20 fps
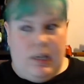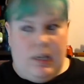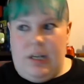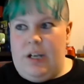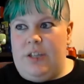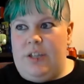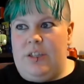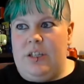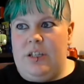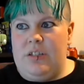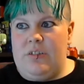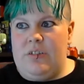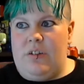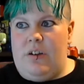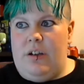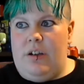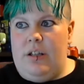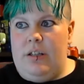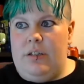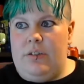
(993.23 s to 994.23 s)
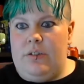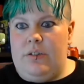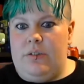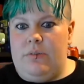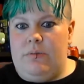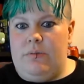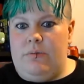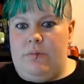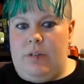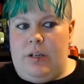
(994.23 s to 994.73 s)
I think it's Islands
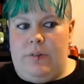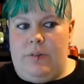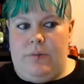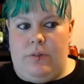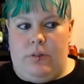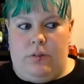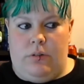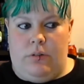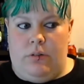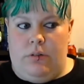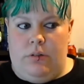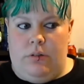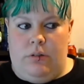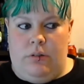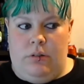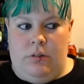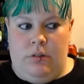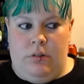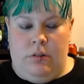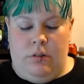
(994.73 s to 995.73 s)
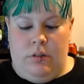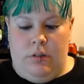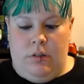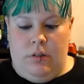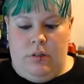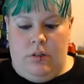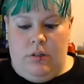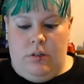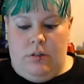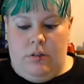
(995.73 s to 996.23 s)
of Avalon,
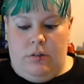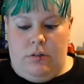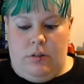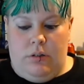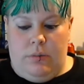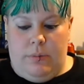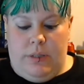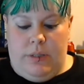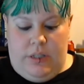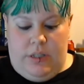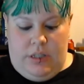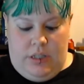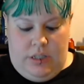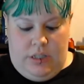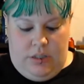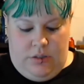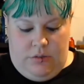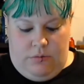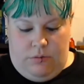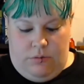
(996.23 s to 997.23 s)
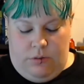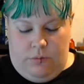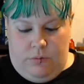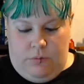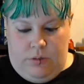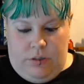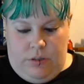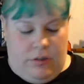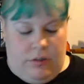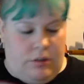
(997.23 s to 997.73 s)
or am I thinking of the wrong
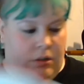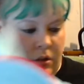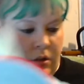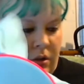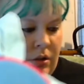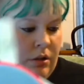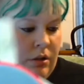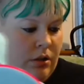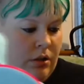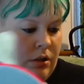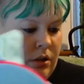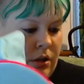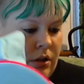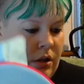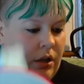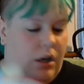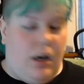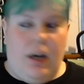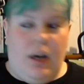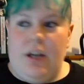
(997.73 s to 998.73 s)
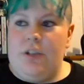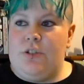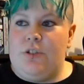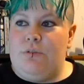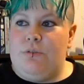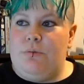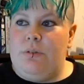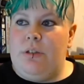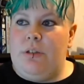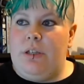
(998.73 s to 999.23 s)
one? I
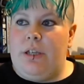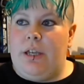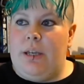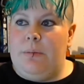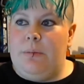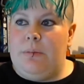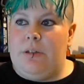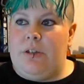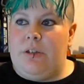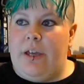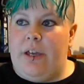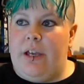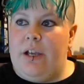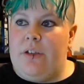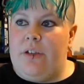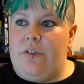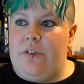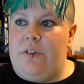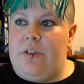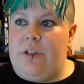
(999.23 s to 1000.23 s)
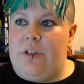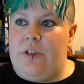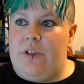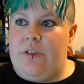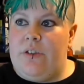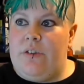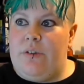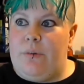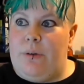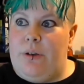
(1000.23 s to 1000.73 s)
should really keep the tags on
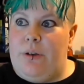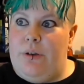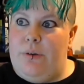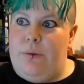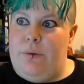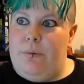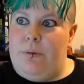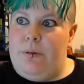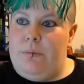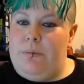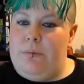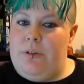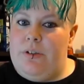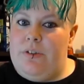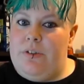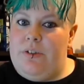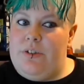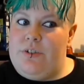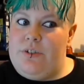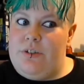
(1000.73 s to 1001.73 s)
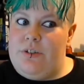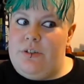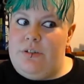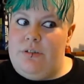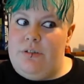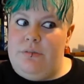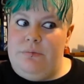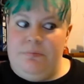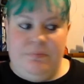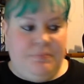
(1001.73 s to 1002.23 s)
these so I know what I'm stitching on.